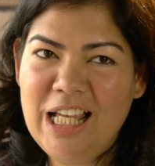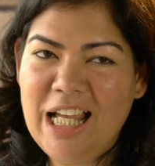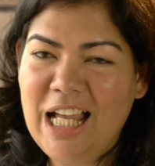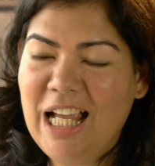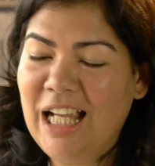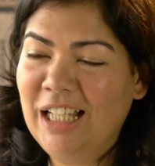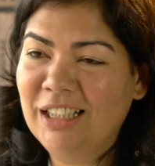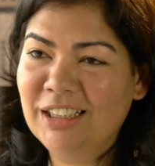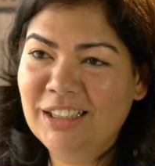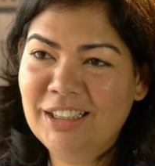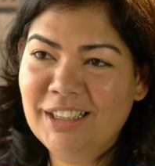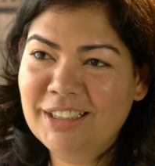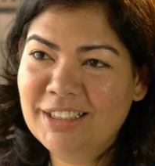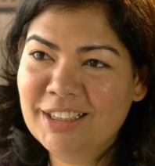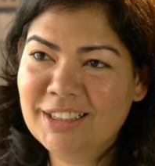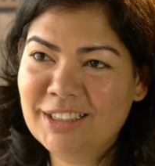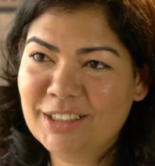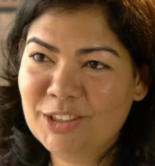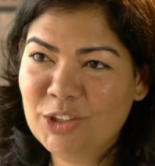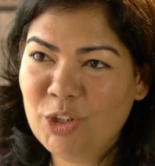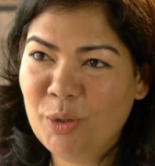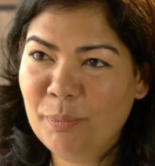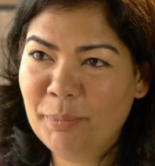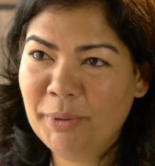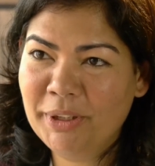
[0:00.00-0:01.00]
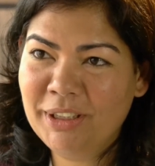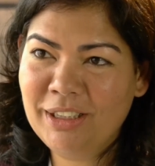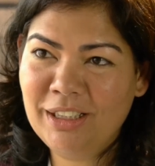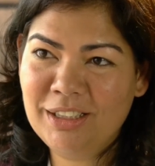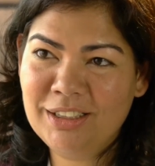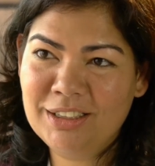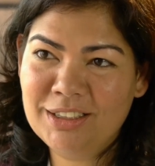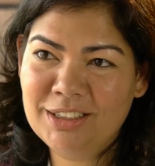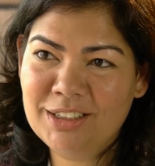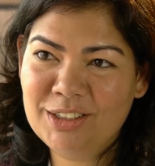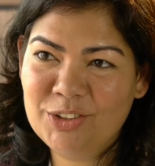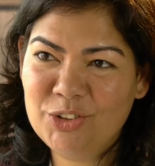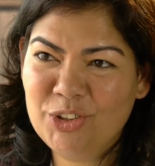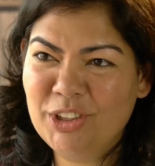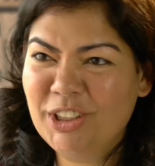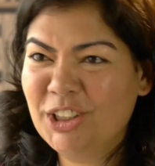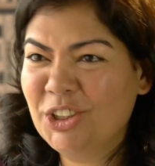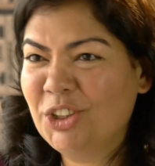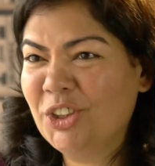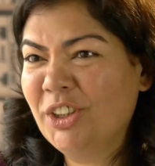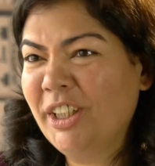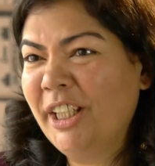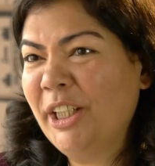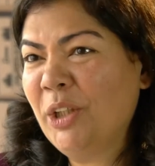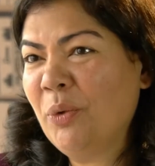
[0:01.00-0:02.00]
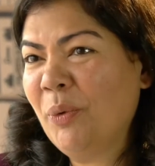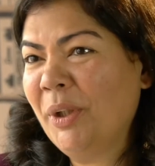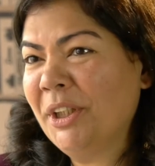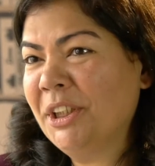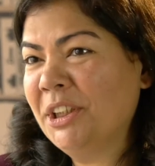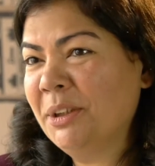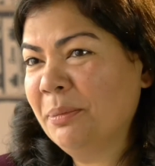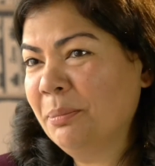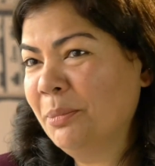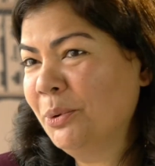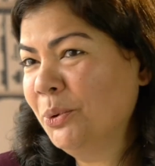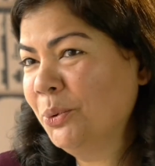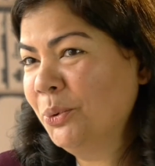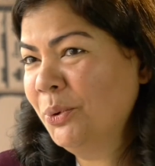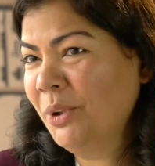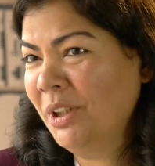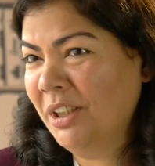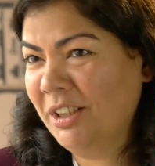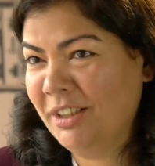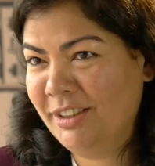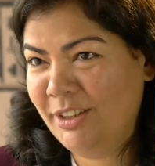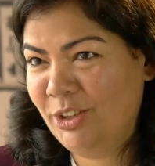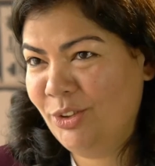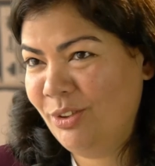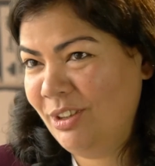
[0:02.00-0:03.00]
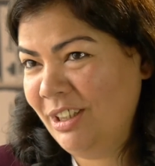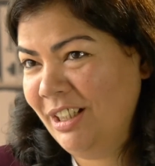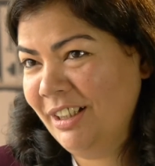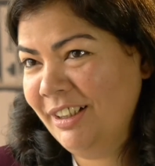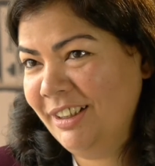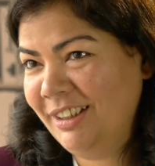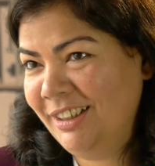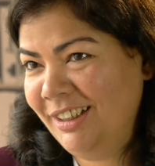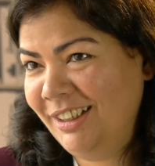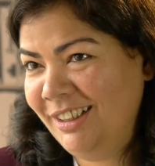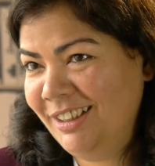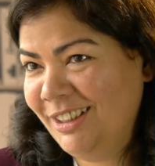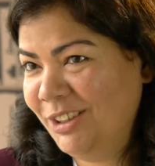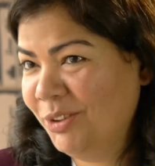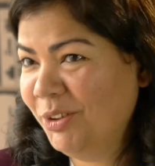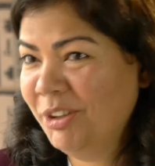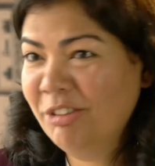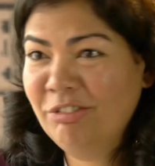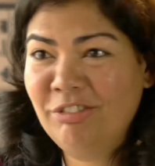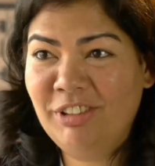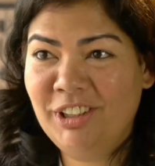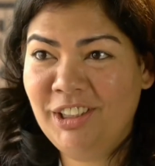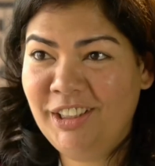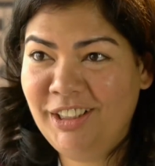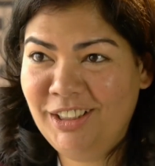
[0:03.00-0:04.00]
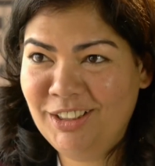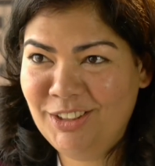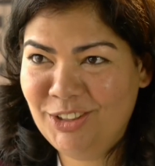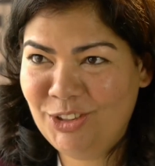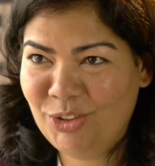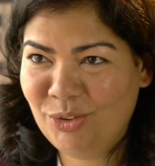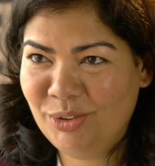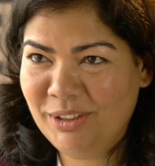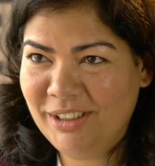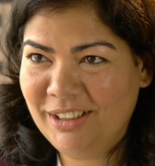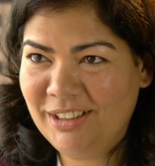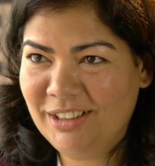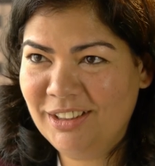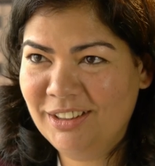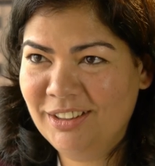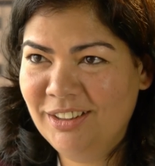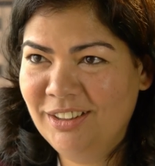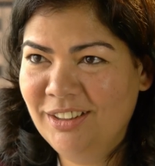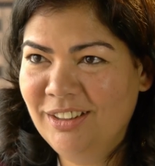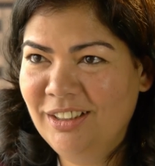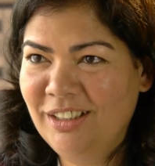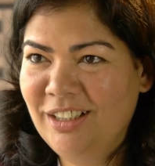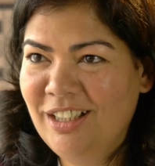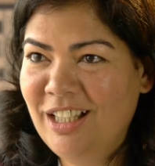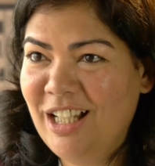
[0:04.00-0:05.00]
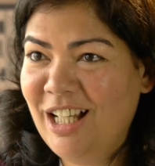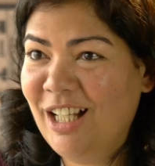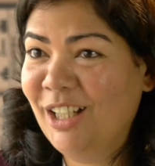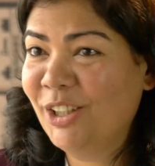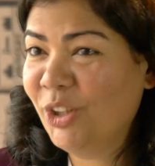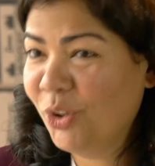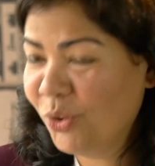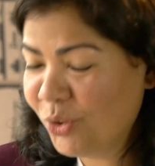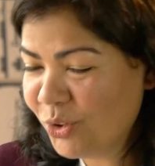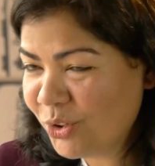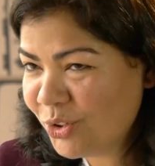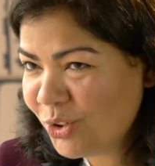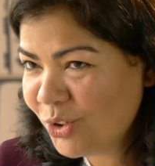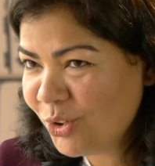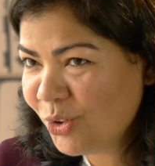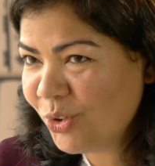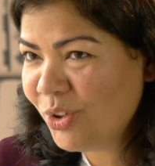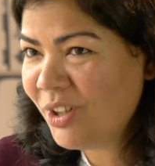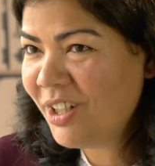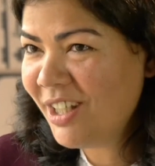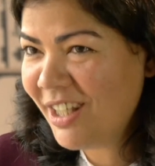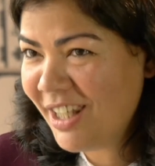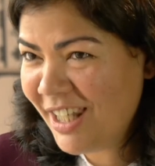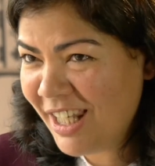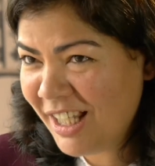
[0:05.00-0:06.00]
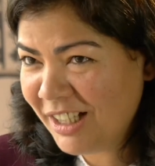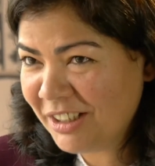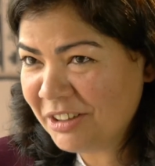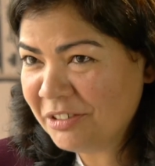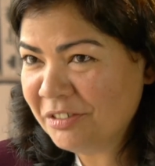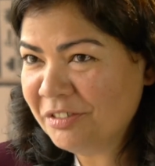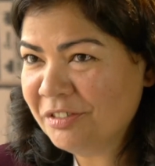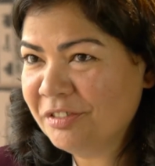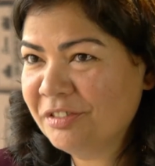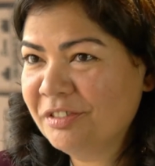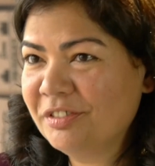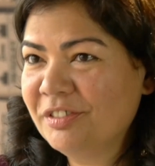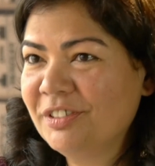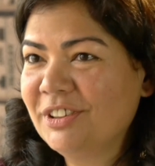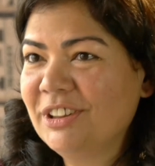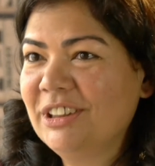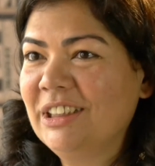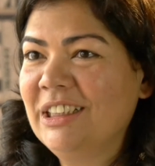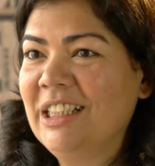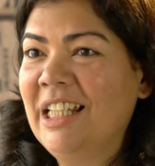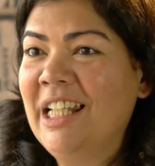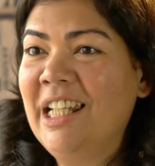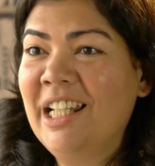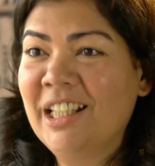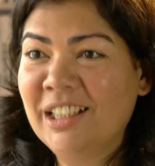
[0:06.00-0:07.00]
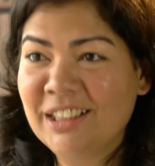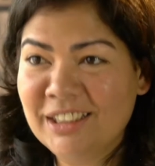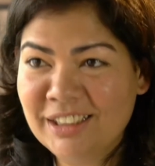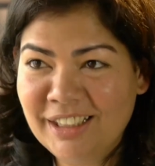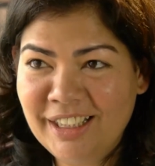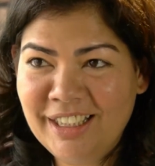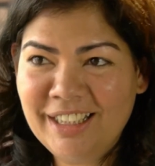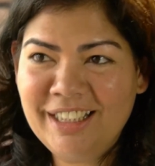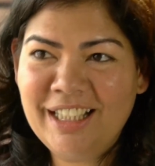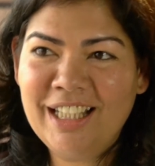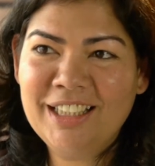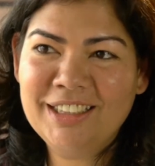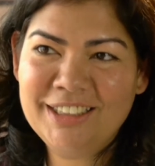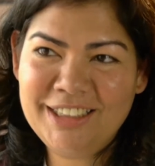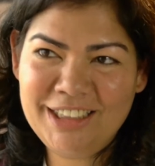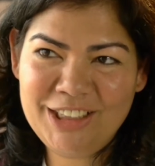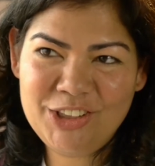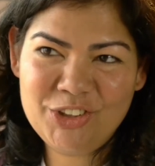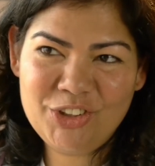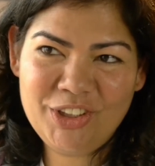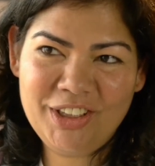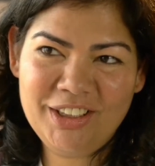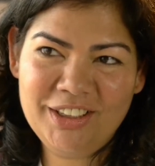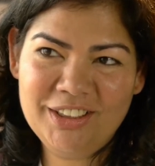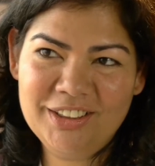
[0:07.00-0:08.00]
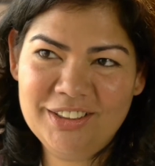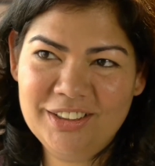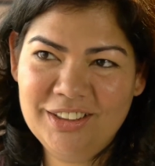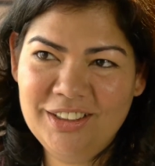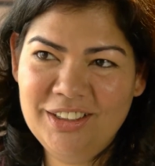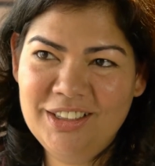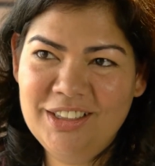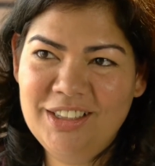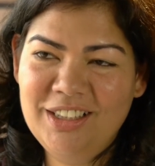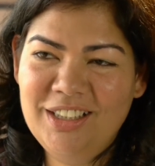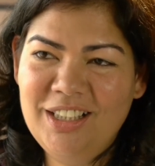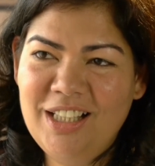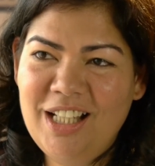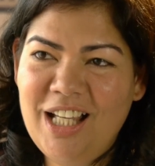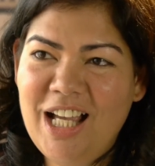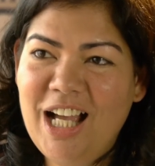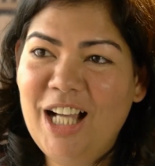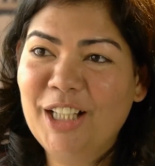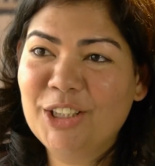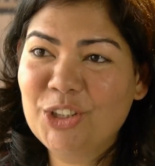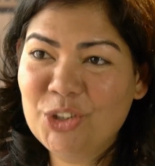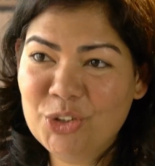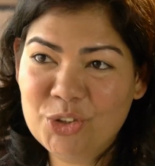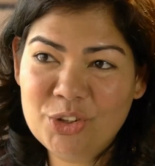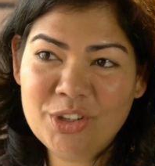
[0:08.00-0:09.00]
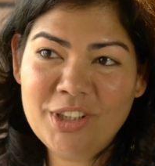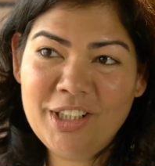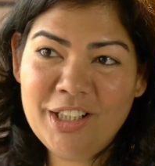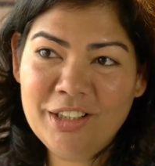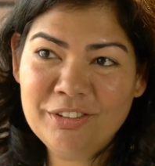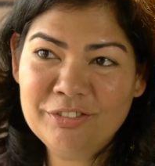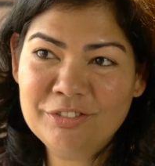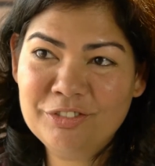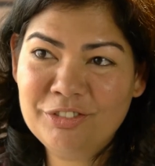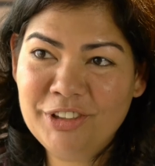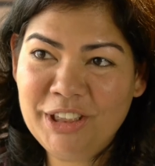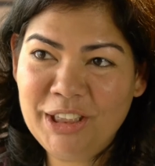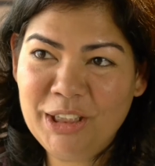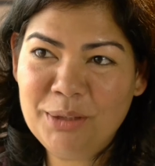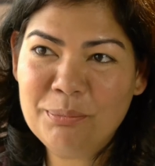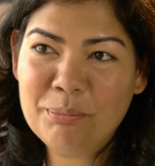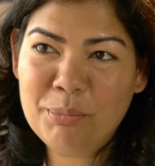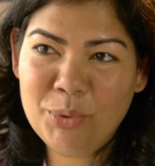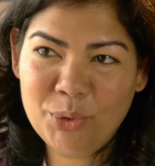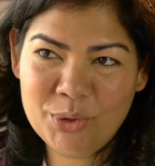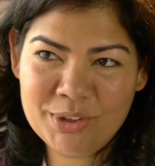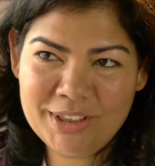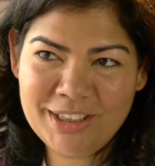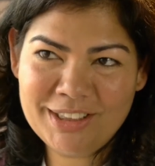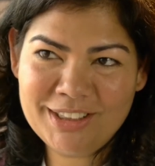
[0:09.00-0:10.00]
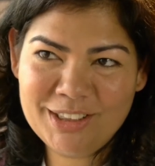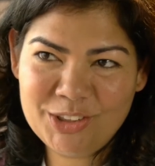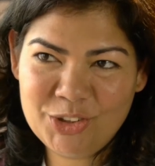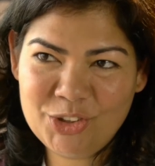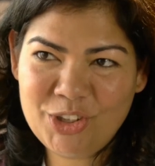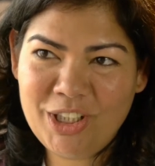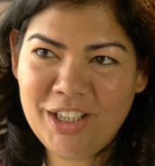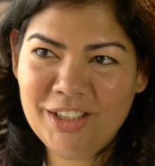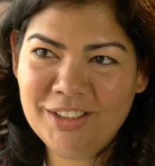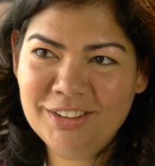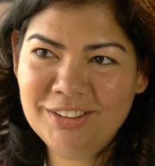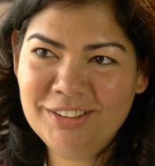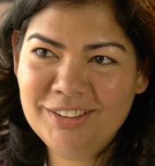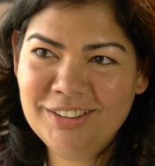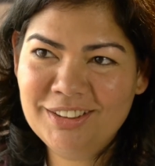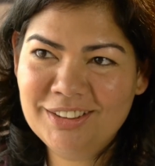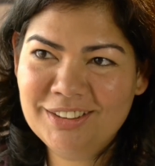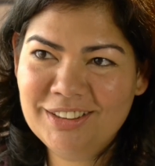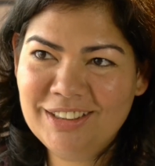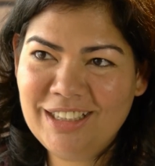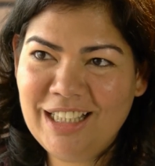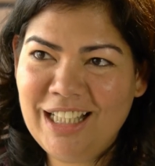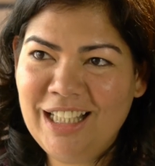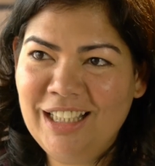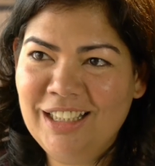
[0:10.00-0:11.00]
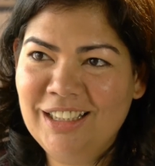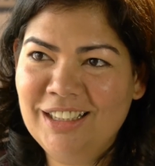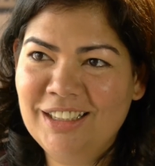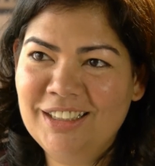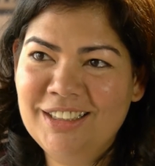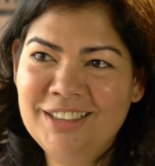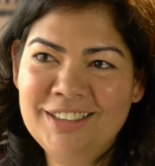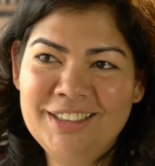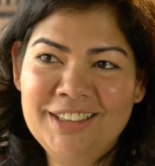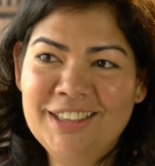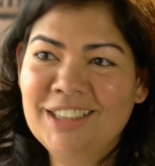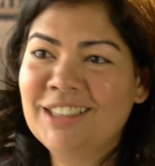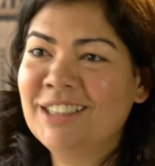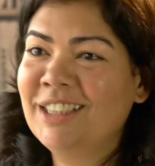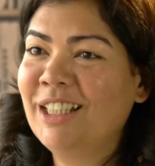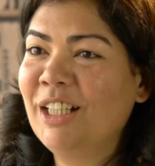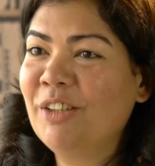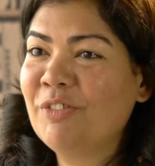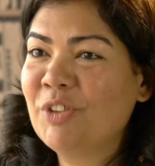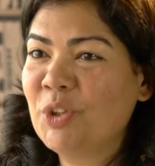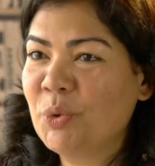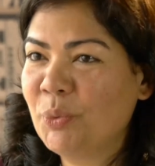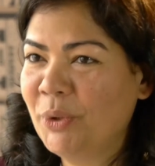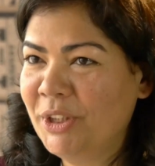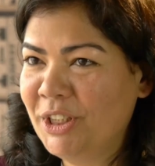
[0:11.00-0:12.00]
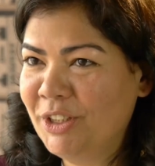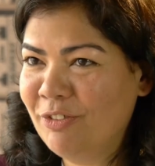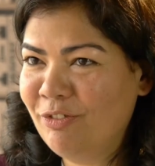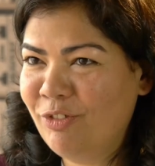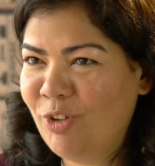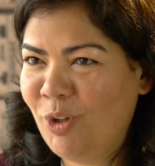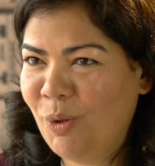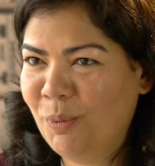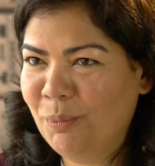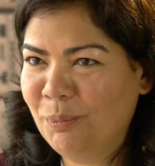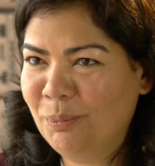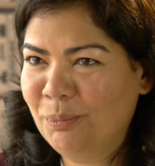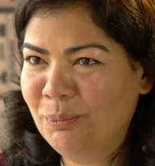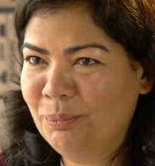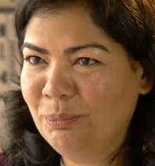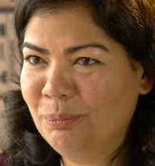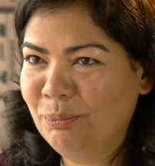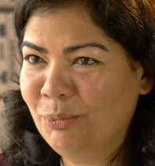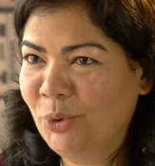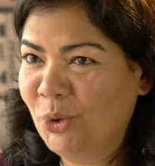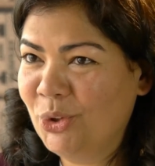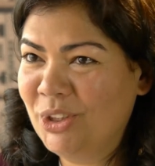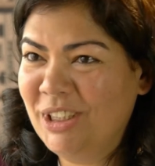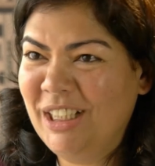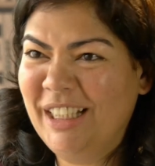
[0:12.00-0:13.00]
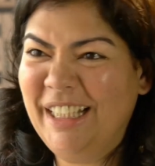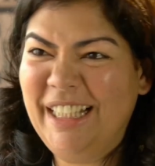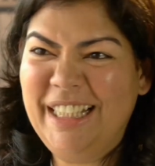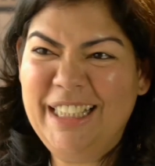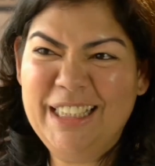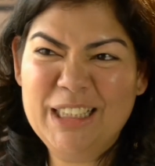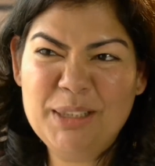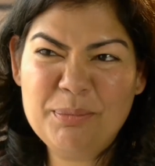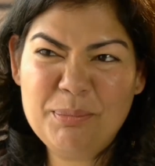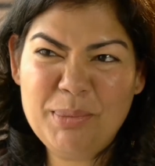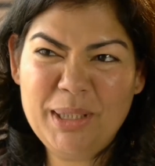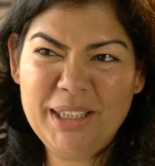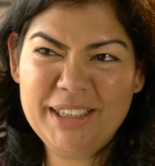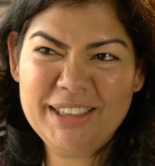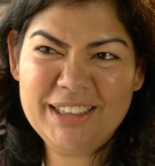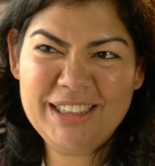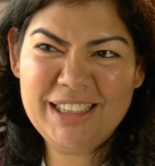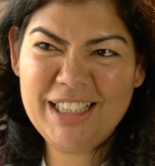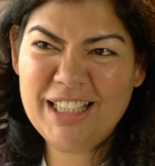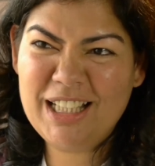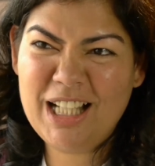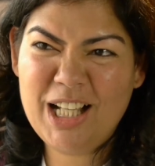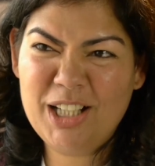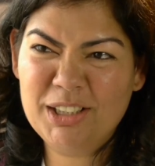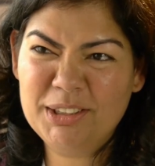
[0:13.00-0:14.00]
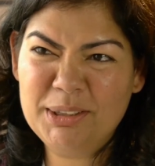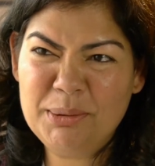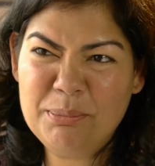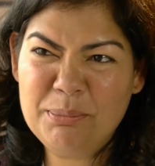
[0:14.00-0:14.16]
And this is a topic that is traditionally quite taboo in our society, so I really enjoy it. I also love learning and teaching. I used to love reading books as a child. It's just that I've switched from books like Enid Blyton and Hardy